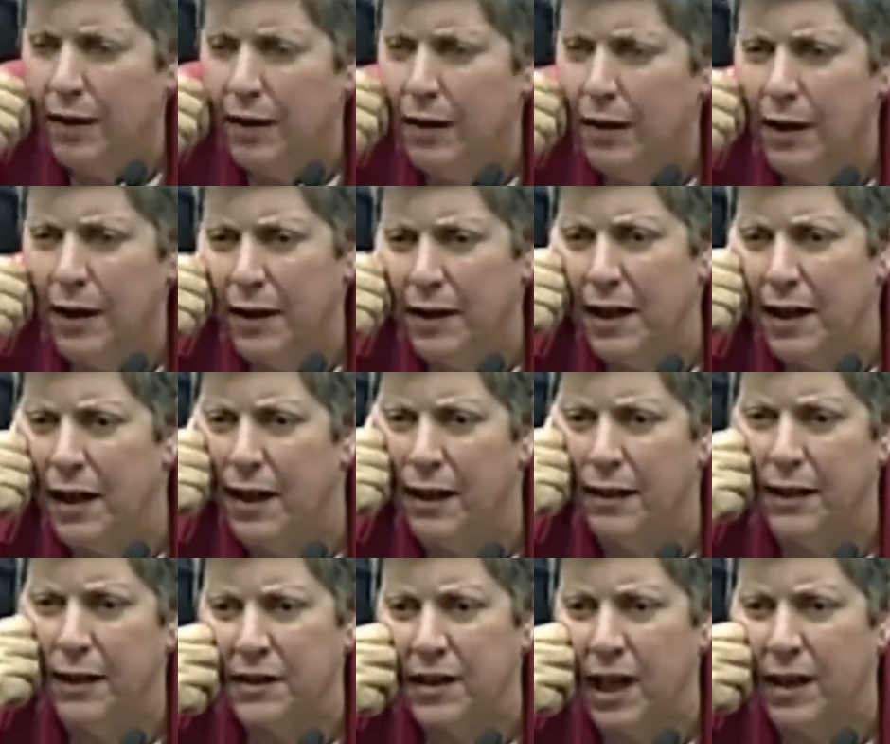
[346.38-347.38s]
Again,
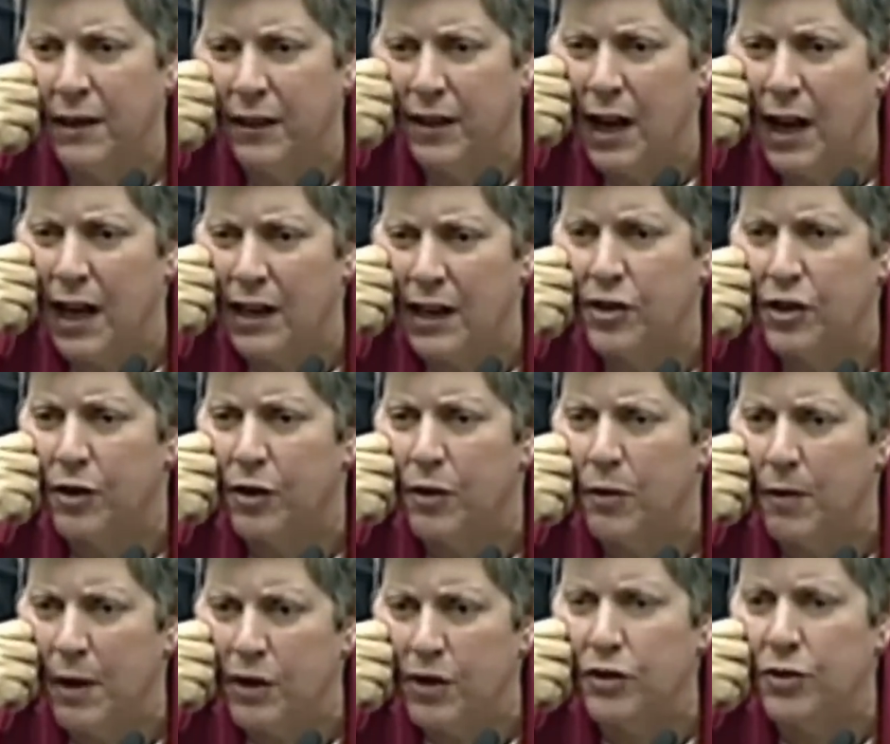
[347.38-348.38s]
that's kind of a gotcha
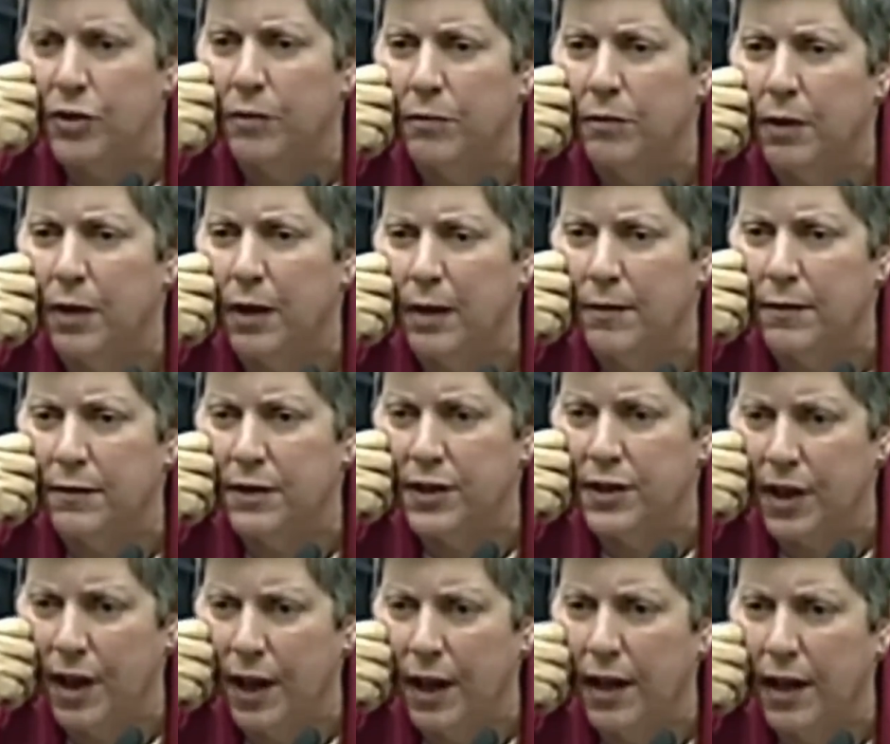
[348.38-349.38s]
question. What I'm
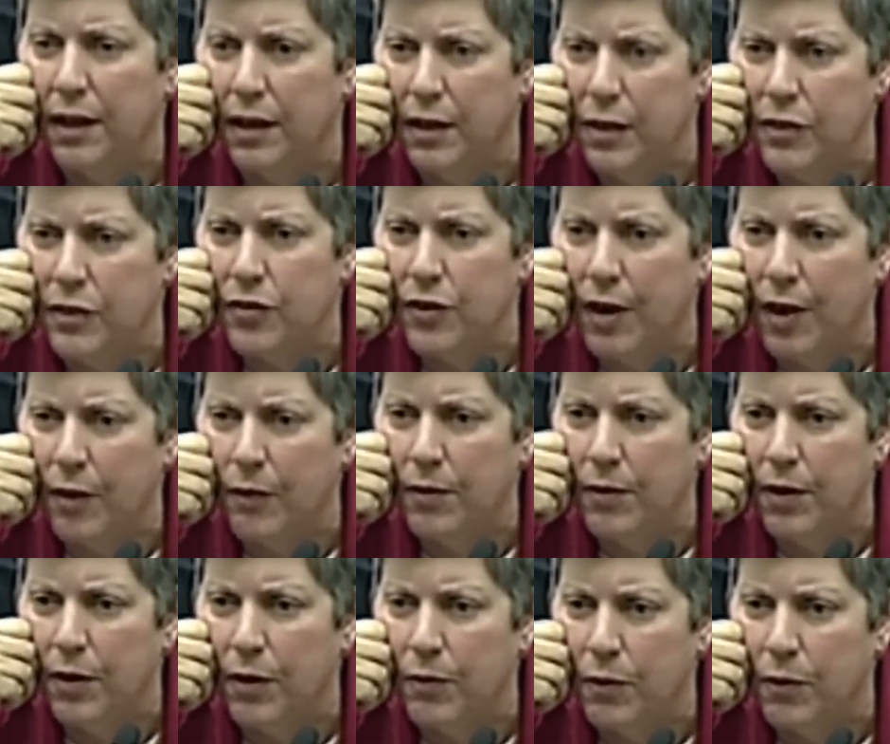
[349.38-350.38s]
saying is that we
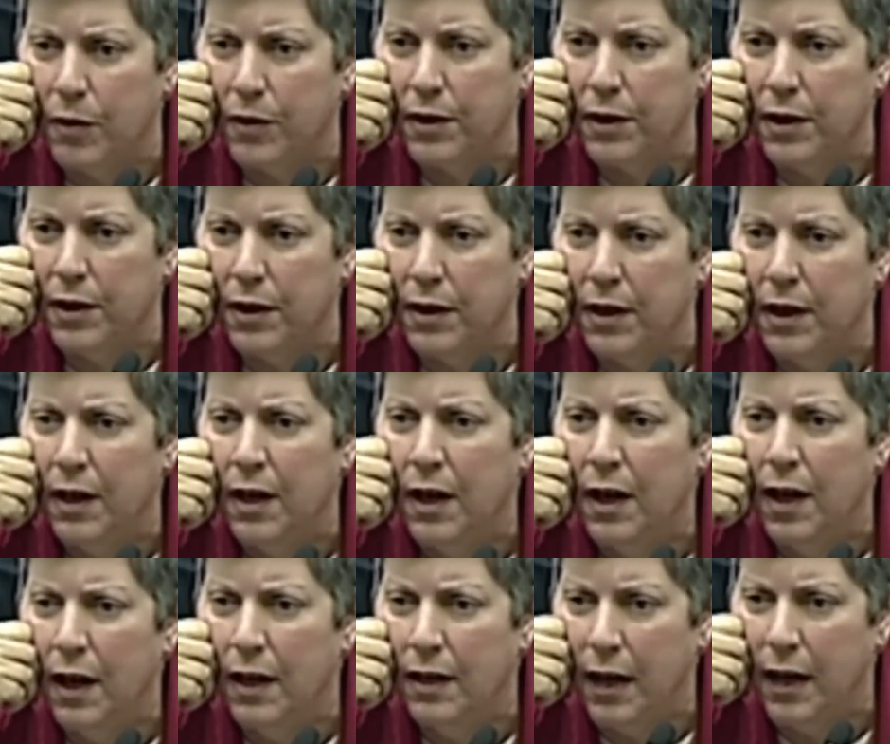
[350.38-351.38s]
are working
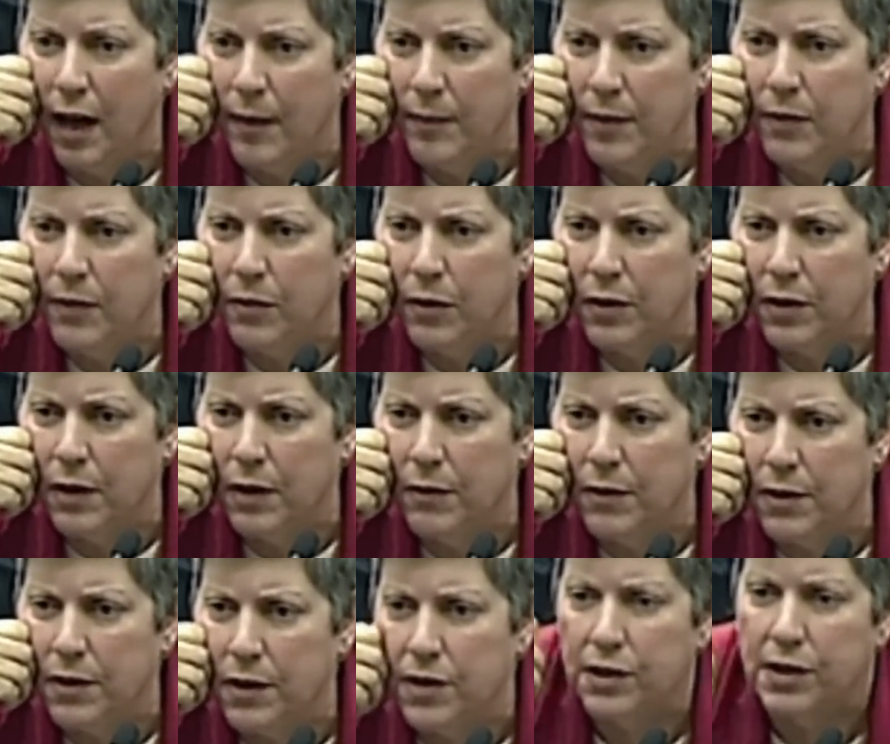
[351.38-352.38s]
and have been working
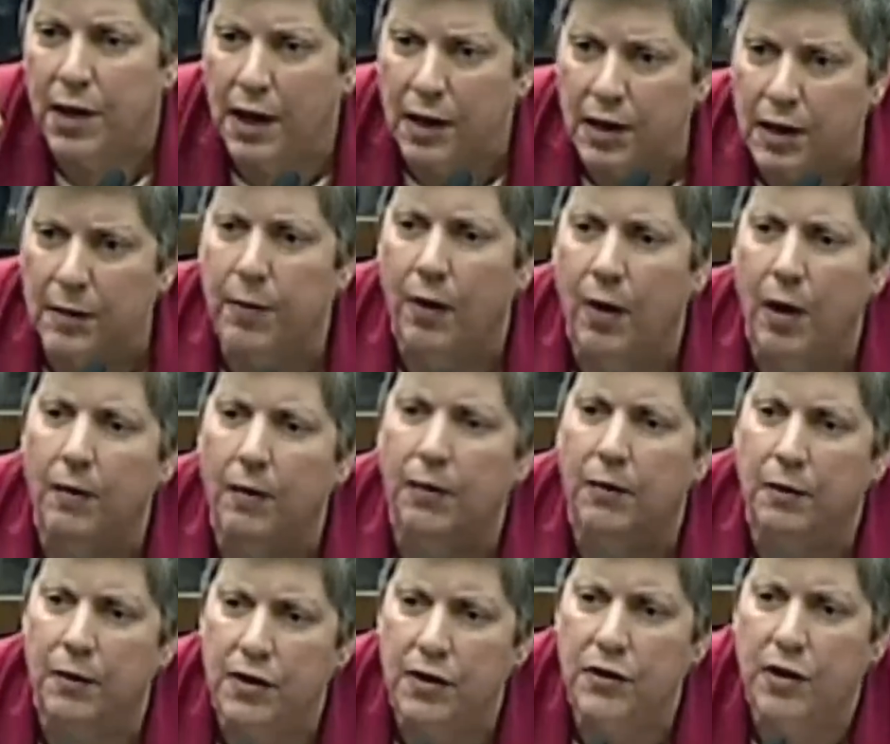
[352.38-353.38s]
with the State Department
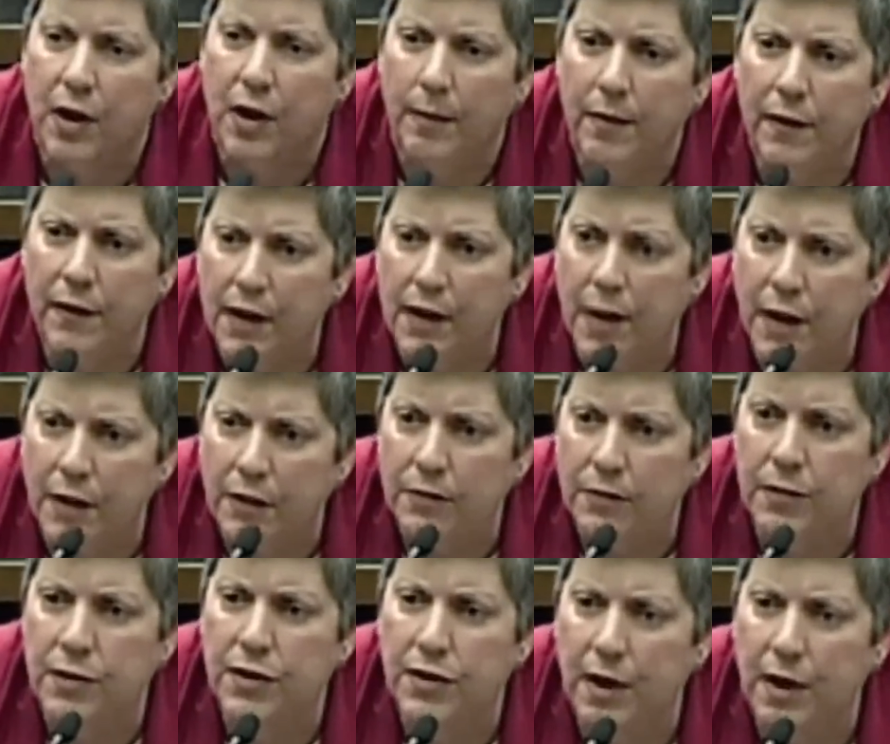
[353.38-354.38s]
with some of the
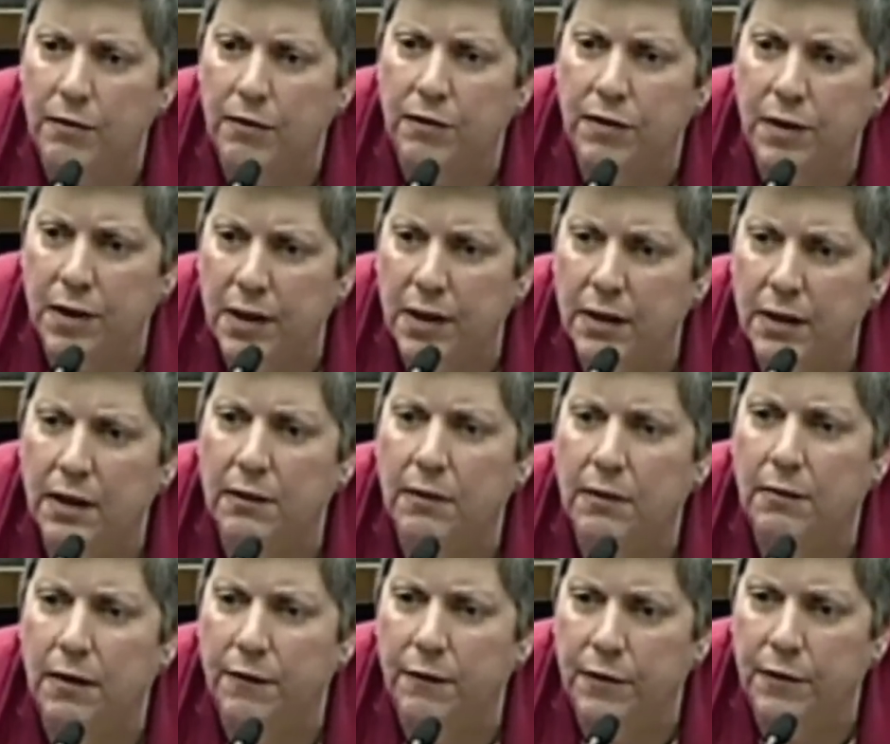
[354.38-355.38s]
countries that routinely
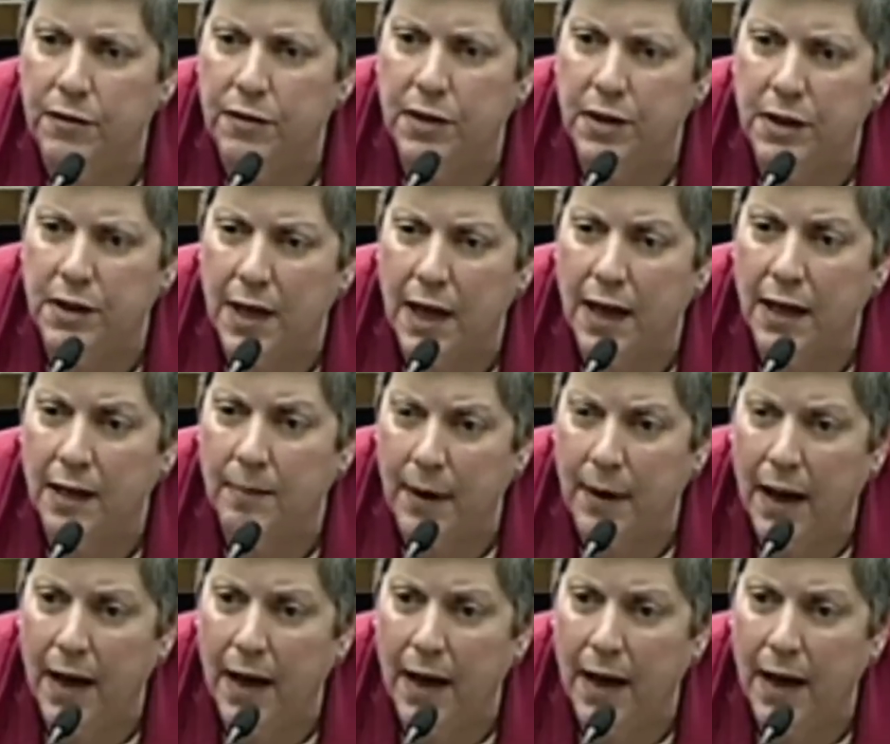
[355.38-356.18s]
refuse to take back